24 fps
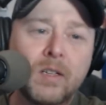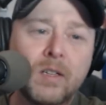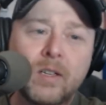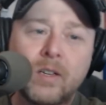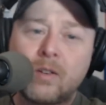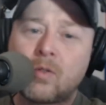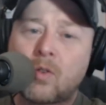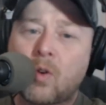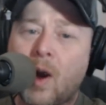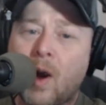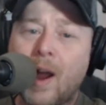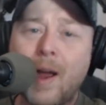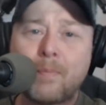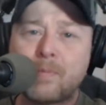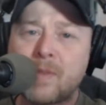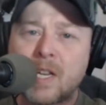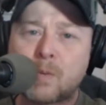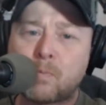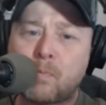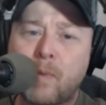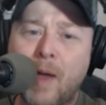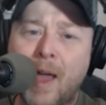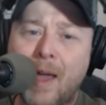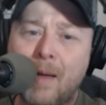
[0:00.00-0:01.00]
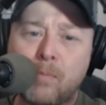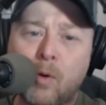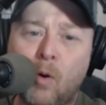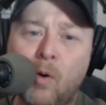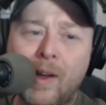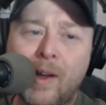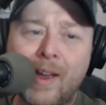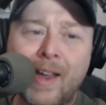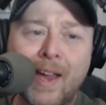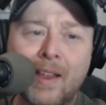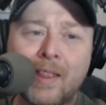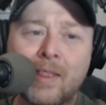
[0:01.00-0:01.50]
You can grab this bad
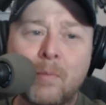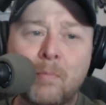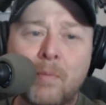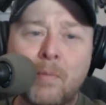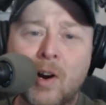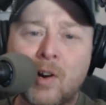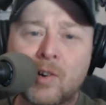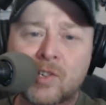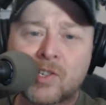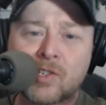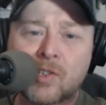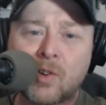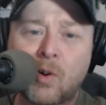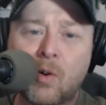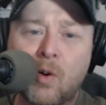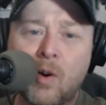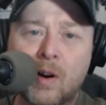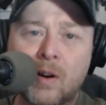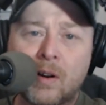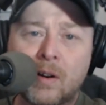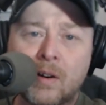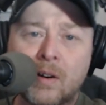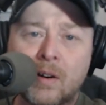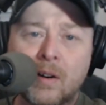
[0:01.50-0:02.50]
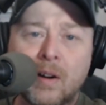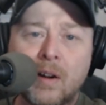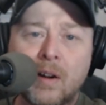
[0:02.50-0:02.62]
boy out of the merch store.